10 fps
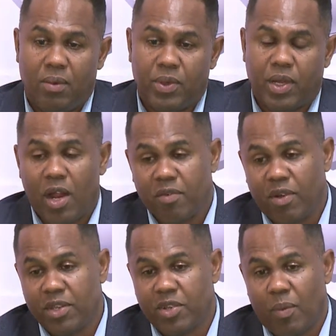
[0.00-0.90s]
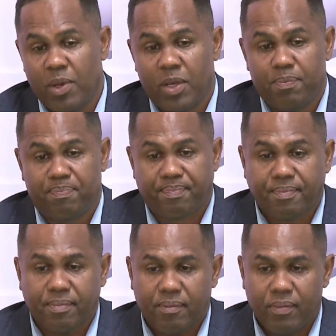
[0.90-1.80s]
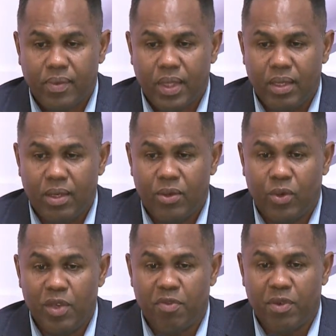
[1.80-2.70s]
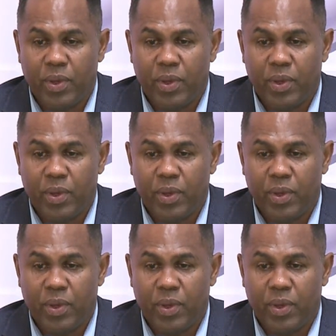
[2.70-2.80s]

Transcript: Carnival is coming up. Even